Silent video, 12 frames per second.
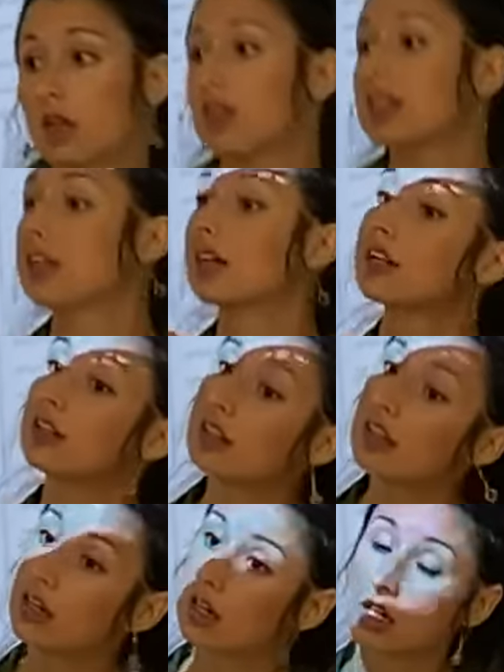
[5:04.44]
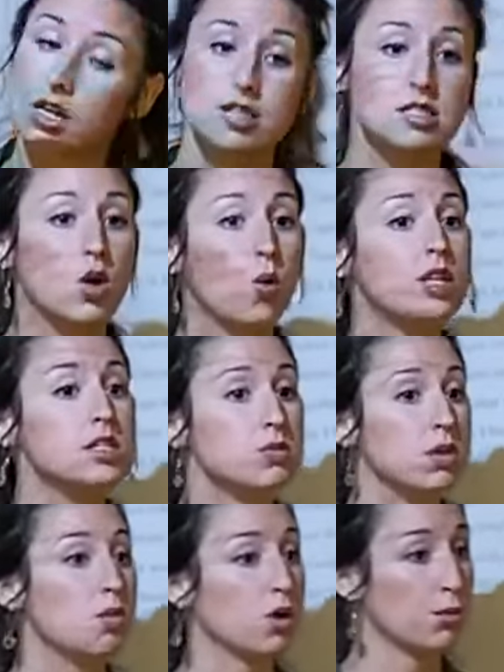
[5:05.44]
then clear is going to
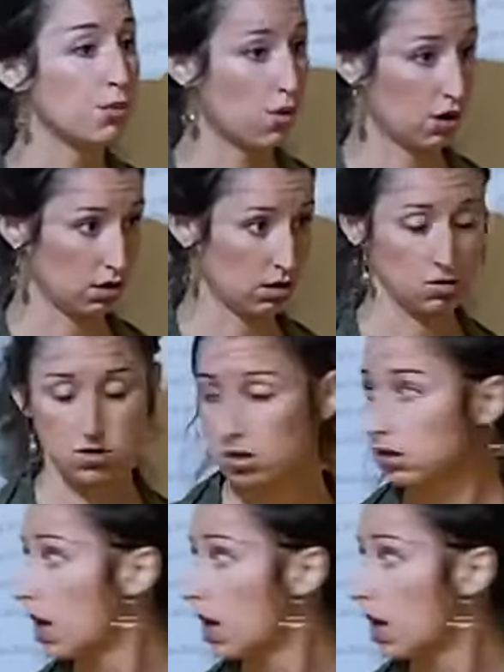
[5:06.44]
be more important. So